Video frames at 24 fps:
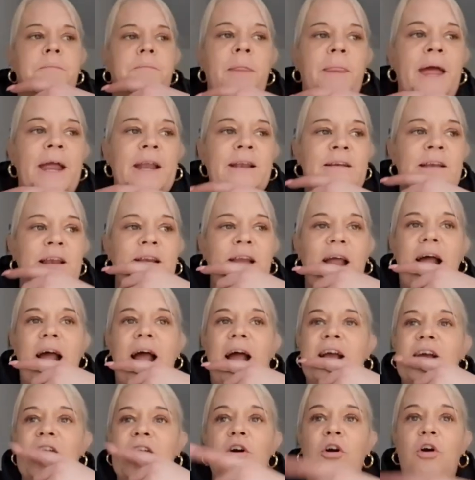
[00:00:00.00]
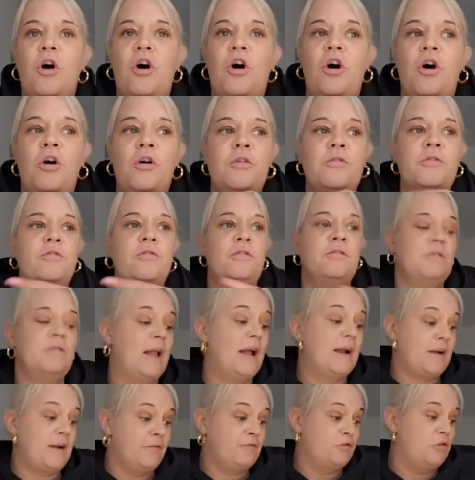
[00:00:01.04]
But then I can go
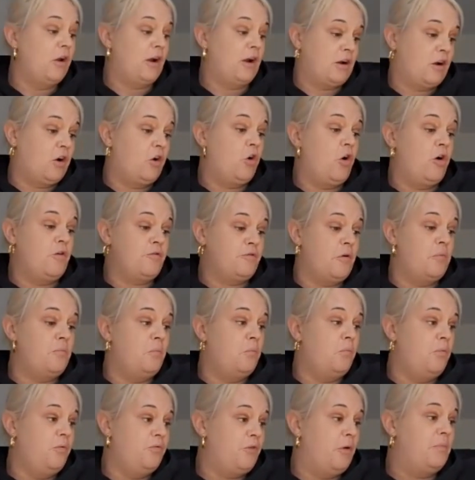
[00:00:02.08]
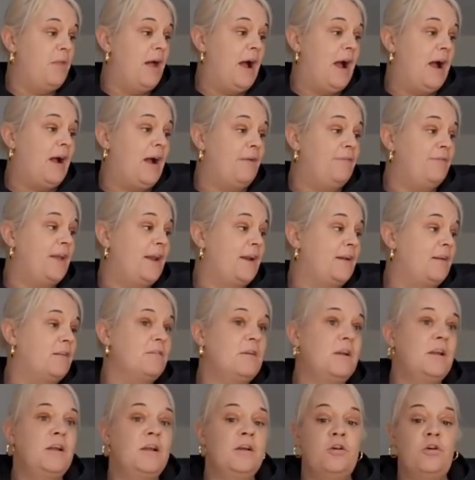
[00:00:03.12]
I can go from that and
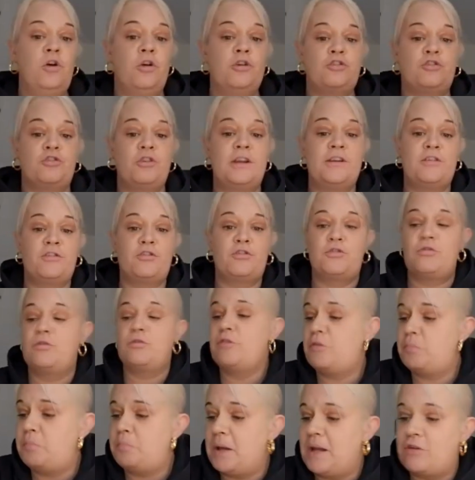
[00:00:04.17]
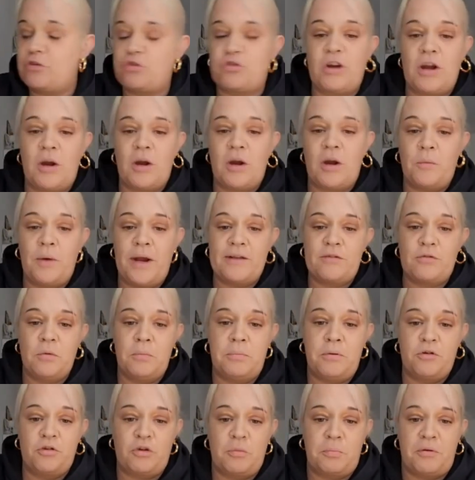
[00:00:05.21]
then go straight speak straight away to a
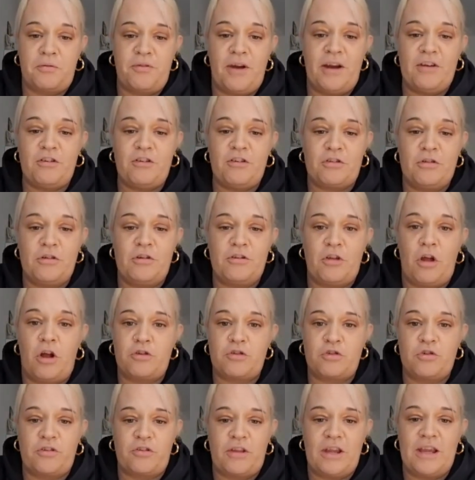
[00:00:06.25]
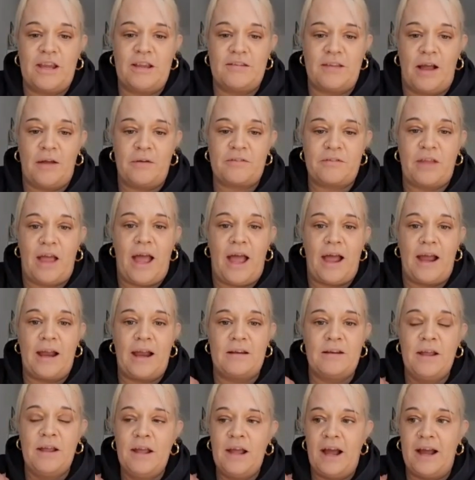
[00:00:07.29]
bunch of professionals or trustees
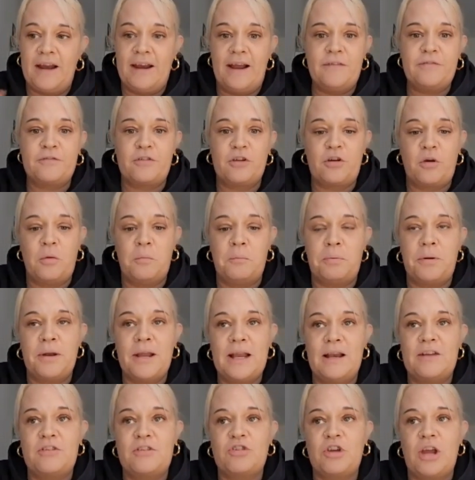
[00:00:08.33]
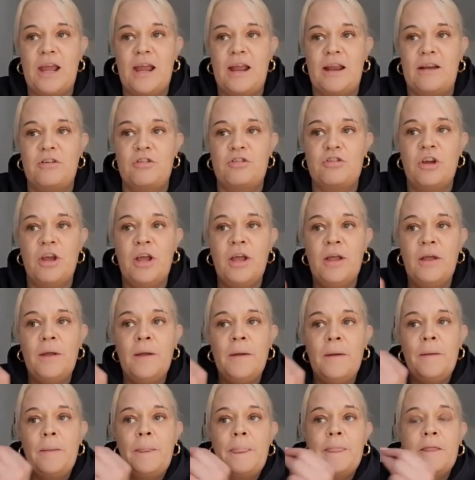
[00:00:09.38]
outside and have to completely change
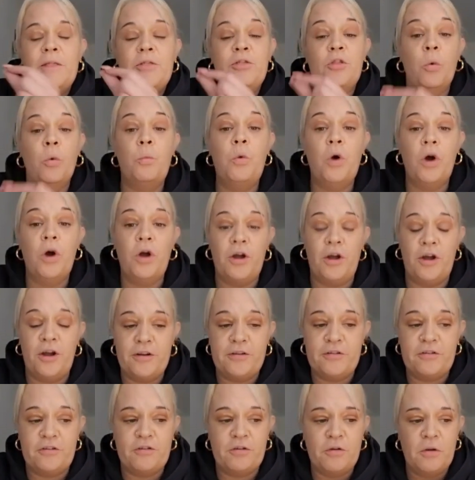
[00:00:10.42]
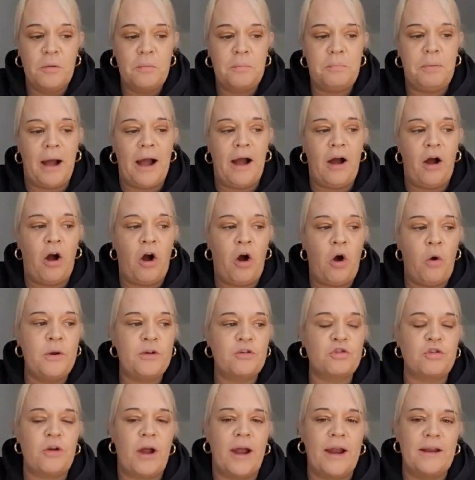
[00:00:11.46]
the words, but I
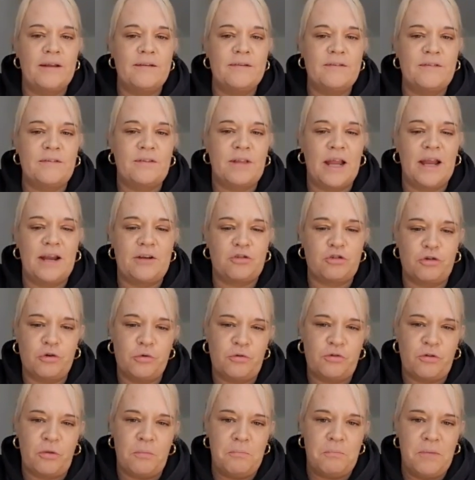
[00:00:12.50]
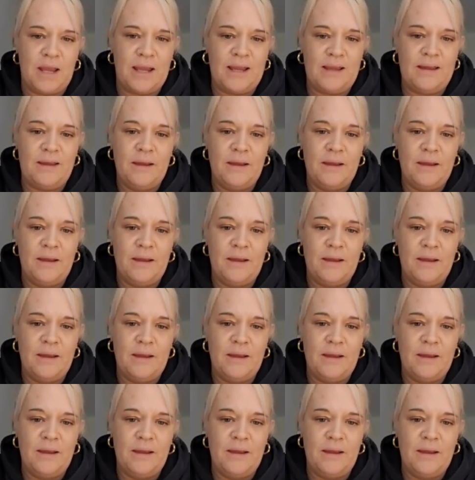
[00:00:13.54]
always try and stay true to me.